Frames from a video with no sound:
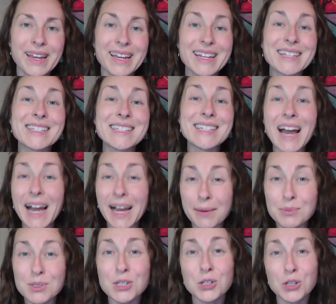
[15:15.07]
It's
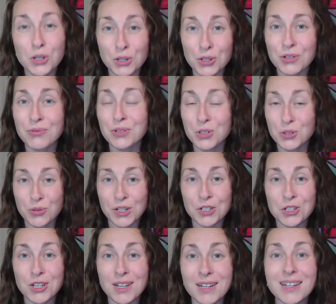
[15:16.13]
time to turn your
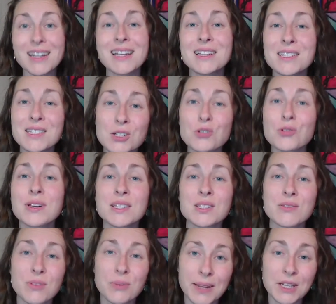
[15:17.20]
frustration into
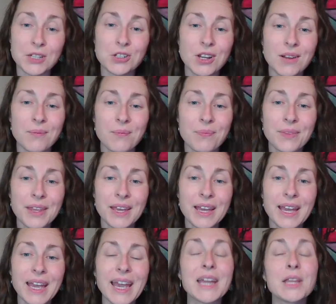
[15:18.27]
transformation.
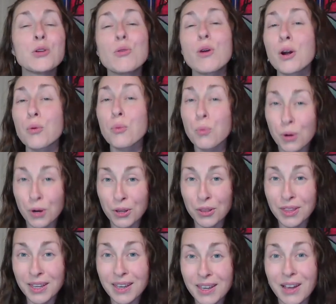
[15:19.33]
And you are
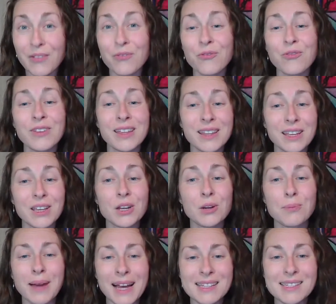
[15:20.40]
worthy of feeling your
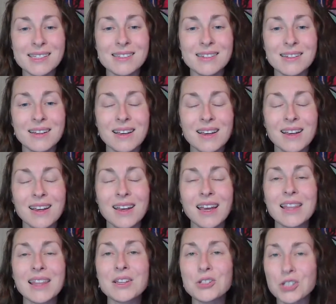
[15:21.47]
best,
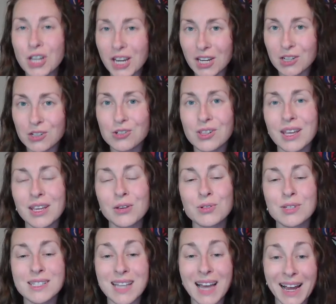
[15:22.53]
and the change that you
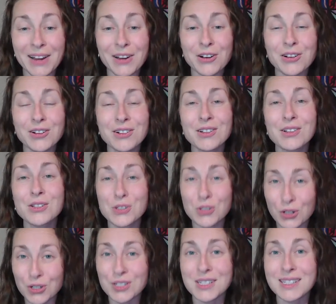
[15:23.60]
desire
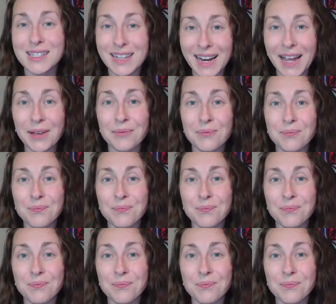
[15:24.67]
starts today.